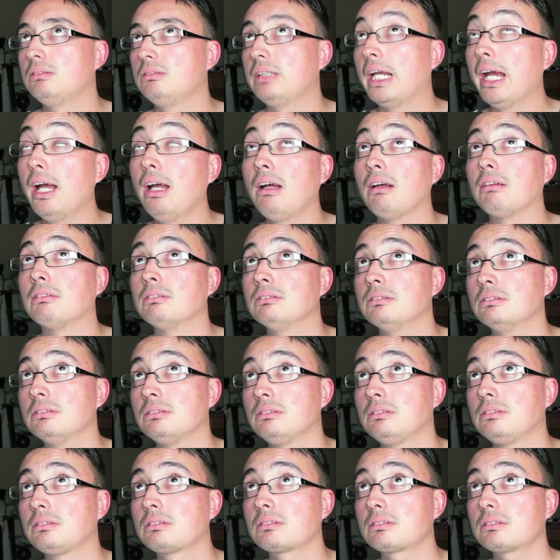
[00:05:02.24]
Yeah.
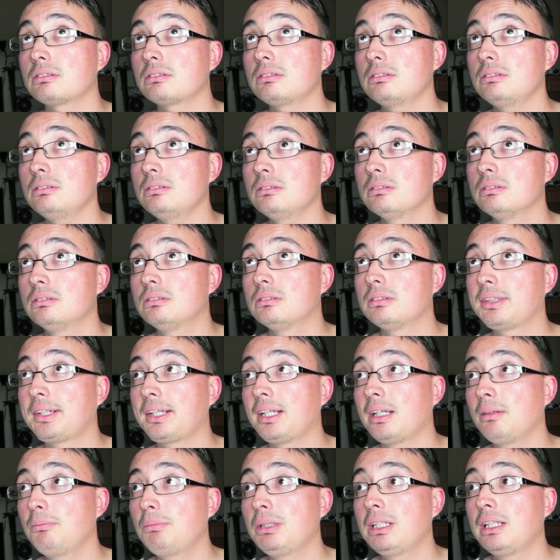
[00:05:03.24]

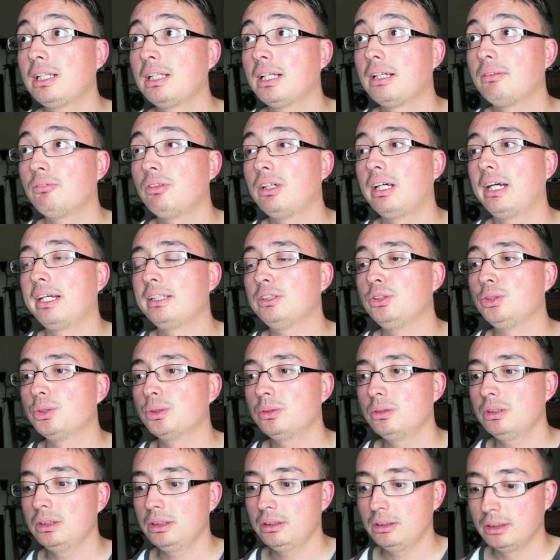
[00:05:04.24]
Like I've been, well, I
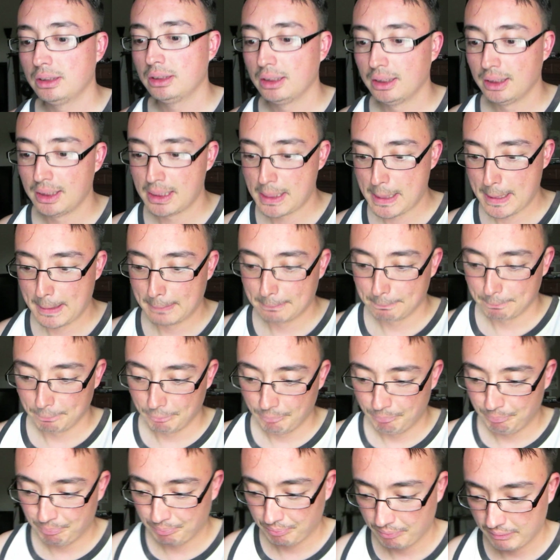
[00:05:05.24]
joined
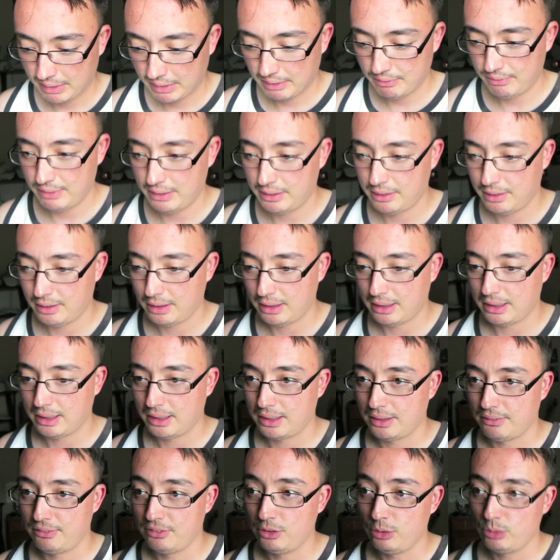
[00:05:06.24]

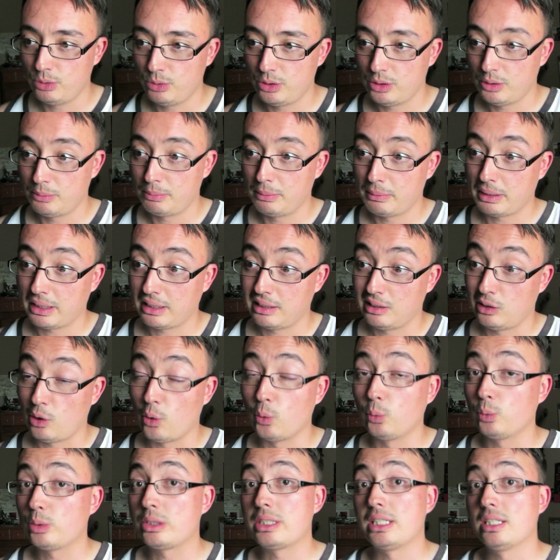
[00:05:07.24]
YouTube back
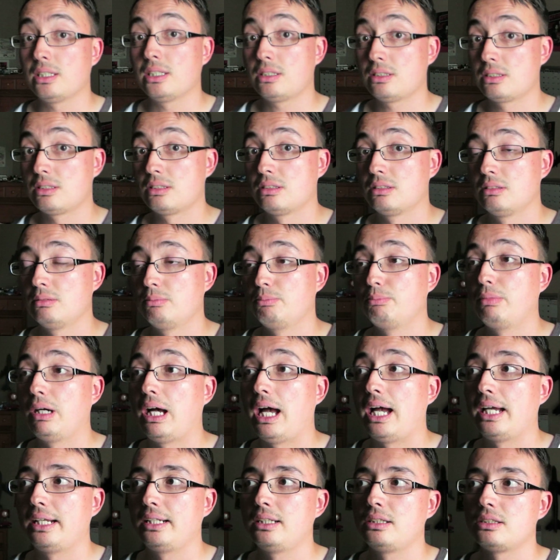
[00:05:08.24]
in 06,
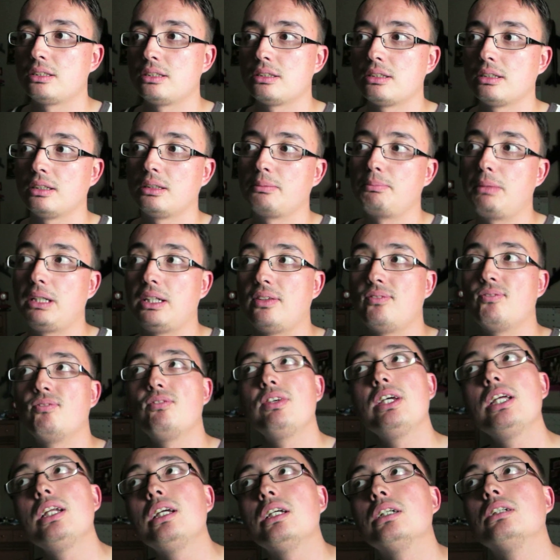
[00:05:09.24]
but I didn't start making
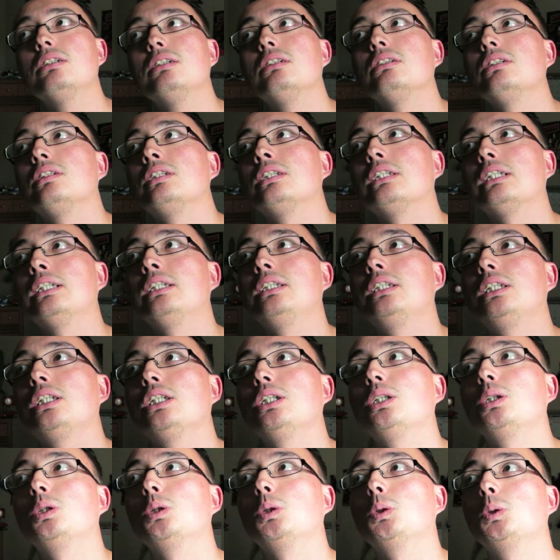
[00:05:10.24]
videos
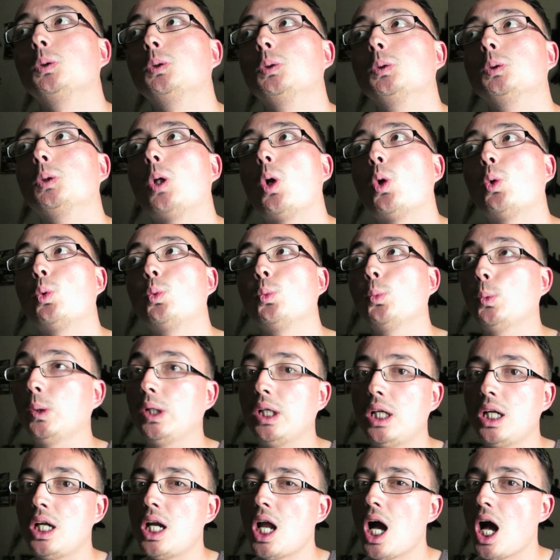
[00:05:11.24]
until
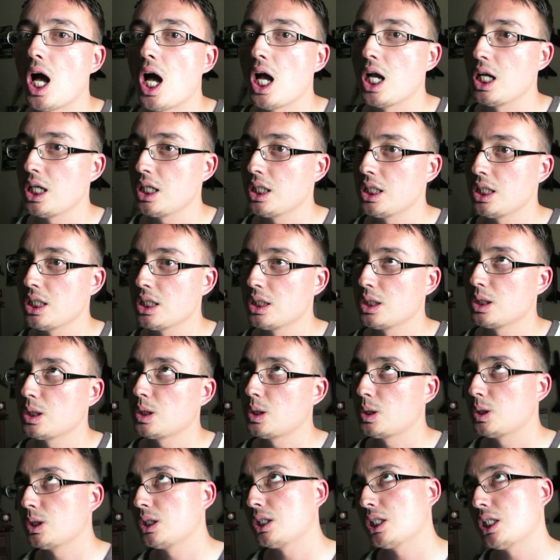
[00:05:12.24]
09.
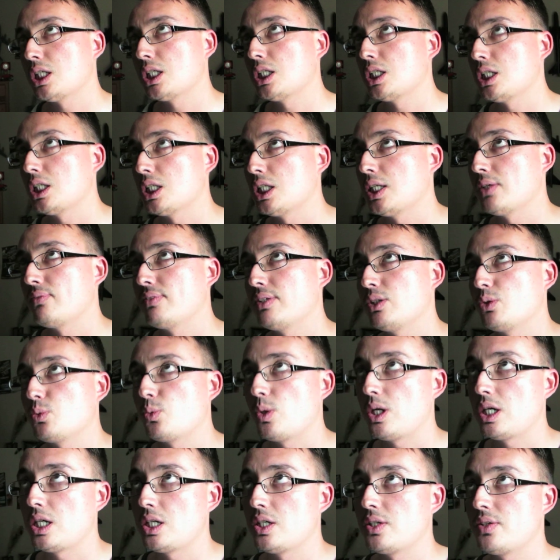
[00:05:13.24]
So 10, 11,
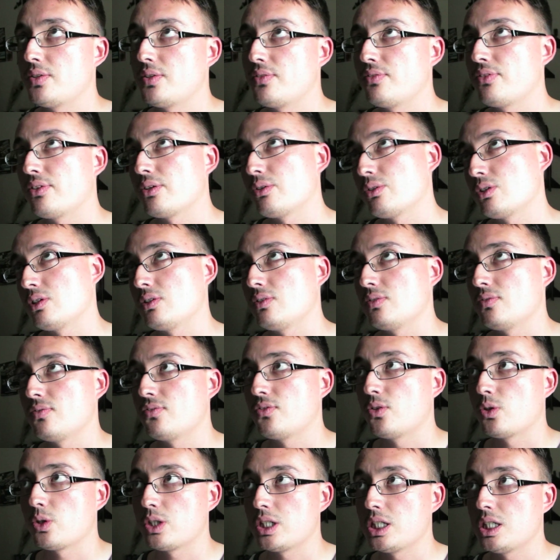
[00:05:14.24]
12, 13,
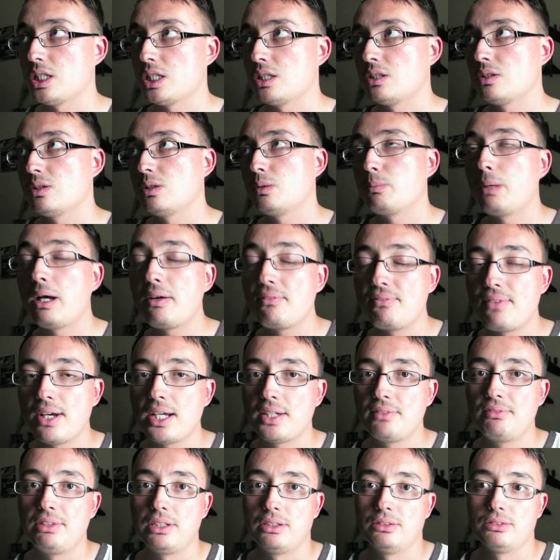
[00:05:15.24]
14. So about
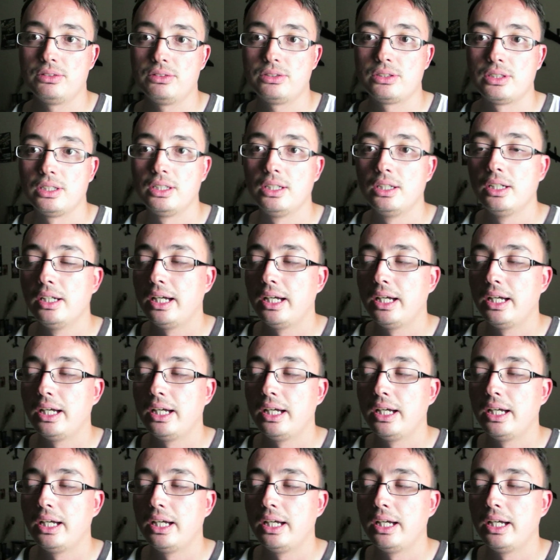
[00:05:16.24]
5 years.